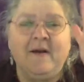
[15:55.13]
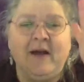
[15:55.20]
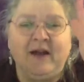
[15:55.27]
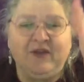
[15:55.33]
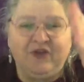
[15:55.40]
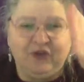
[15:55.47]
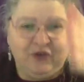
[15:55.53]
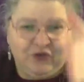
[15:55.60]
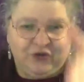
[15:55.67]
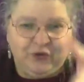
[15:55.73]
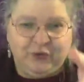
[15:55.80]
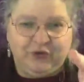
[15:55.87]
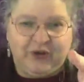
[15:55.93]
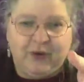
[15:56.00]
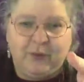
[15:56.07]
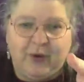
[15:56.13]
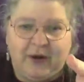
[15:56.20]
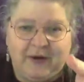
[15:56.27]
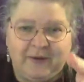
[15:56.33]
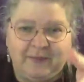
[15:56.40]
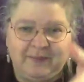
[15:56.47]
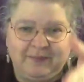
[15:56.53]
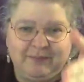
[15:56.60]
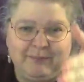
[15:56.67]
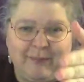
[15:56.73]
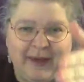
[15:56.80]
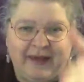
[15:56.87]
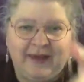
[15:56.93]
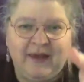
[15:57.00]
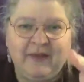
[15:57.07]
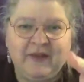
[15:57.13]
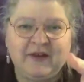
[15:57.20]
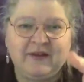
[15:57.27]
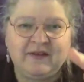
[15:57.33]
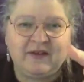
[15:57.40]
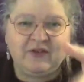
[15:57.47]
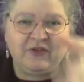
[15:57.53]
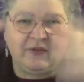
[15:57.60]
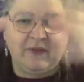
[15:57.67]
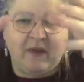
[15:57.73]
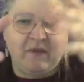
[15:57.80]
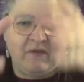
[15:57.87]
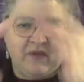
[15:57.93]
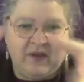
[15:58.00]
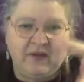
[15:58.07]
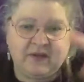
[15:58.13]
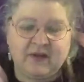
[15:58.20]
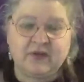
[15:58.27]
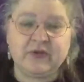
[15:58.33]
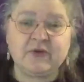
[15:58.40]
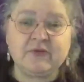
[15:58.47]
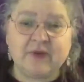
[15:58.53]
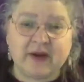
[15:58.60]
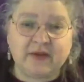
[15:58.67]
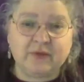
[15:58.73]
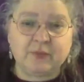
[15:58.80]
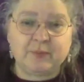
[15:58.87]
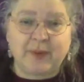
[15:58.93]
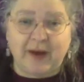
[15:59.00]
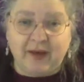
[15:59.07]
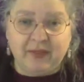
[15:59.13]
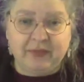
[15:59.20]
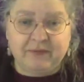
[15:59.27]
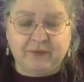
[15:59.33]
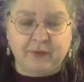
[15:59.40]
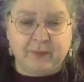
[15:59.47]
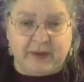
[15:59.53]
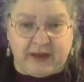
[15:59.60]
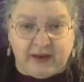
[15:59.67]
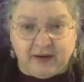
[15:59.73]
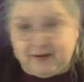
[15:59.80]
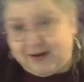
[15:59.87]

and just choosing one, making the decision that this is the right path for me